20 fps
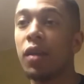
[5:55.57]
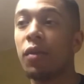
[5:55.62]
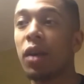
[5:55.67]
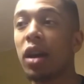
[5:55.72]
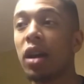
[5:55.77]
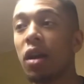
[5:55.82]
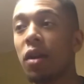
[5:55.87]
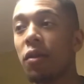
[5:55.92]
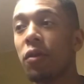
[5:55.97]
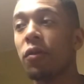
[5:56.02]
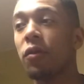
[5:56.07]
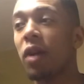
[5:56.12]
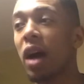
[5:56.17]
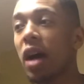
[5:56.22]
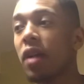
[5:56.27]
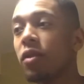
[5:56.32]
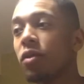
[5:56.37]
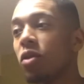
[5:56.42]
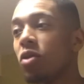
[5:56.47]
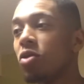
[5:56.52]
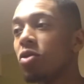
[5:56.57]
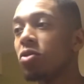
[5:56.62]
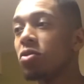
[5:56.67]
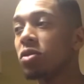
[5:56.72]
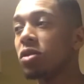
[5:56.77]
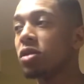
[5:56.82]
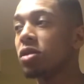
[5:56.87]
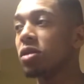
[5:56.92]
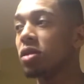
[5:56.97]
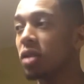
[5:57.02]
Write out five
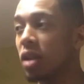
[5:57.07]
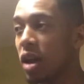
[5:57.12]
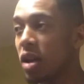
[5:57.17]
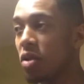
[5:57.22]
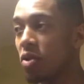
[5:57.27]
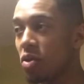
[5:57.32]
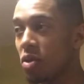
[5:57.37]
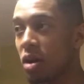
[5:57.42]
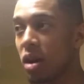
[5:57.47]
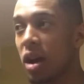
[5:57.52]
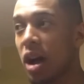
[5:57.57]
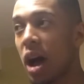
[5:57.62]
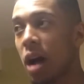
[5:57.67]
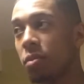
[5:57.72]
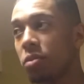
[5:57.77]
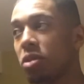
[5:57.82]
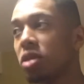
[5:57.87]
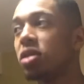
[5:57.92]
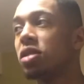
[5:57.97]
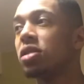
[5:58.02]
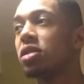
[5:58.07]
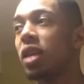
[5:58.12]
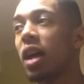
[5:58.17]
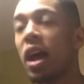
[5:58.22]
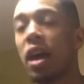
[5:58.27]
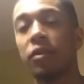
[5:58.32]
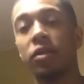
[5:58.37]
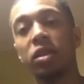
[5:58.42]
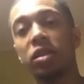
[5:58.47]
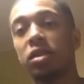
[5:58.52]
goals that you will accomplish
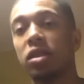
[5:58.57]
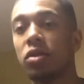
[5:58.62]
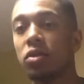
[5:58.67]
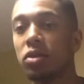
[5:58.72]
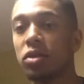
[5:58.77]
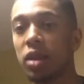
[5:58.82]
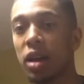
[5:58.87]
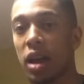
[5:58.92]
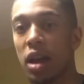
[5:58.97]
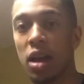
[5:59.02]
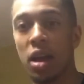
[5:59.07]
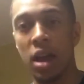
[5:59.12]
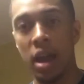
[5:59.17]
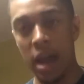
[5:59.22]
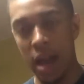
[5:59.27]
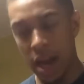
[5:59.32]
every single day.